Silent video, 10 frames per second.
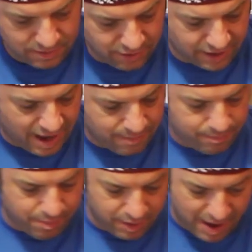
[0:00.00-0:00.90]
look at
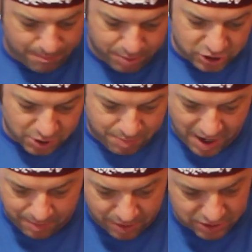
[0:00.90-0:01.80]
that, that butcher
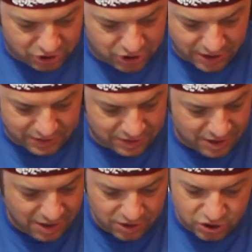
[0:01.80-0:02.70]
paper is just
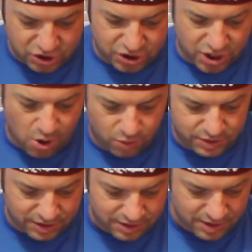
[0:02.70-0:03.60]

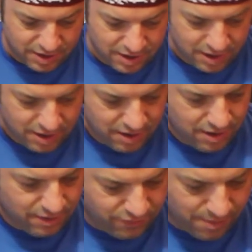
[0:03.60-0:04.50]
soaked
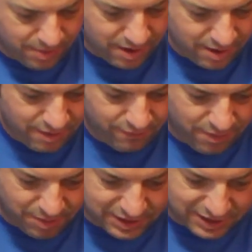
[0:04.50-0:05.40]
from the